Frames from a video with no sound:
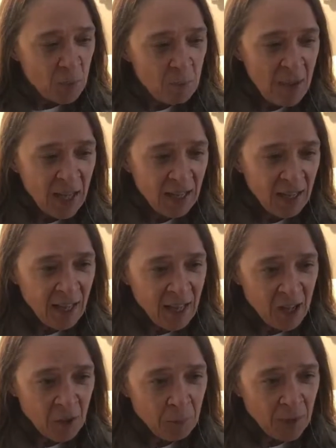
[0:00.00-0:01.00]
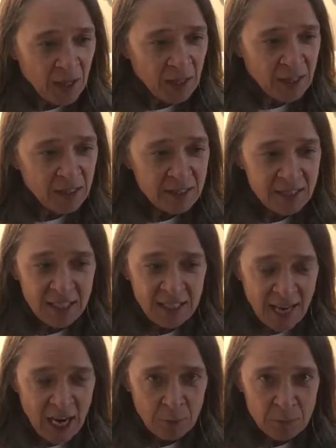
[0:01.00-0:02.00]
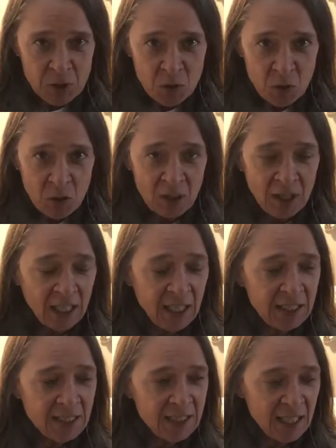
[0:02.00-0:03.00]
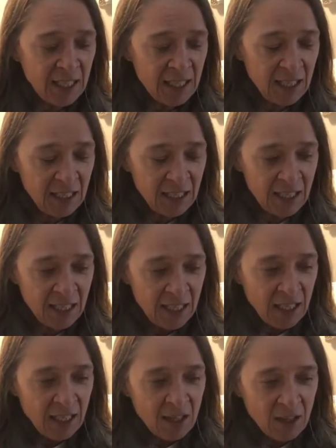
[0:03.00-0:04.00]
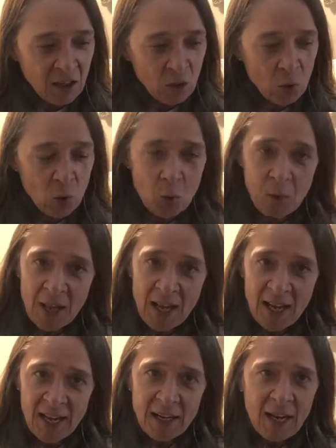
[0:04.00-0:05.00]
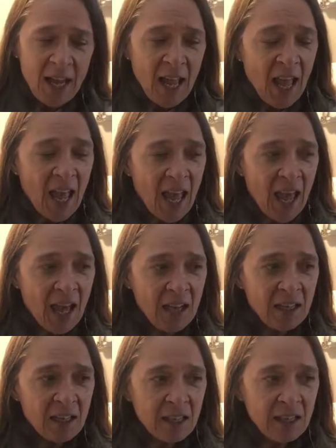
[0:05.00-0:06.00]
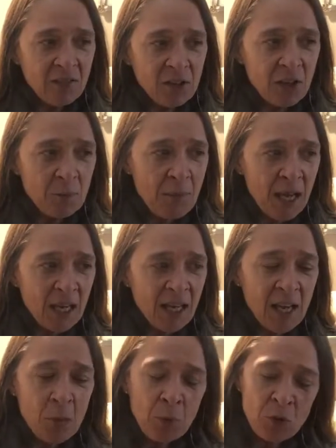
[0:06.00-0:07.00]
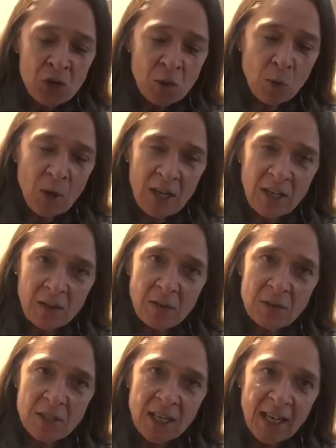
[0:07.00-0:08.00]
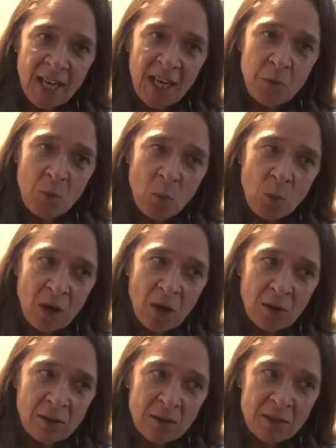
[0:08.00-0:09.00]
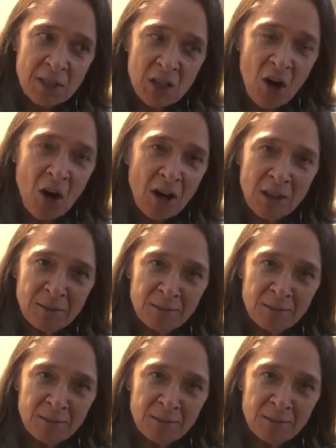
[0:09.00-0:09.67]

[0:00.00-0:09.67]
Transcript: Making Camp is in the App Store. It's in Google Play. And if you get Making Camp Ojibwe, there's a game where there's a dog.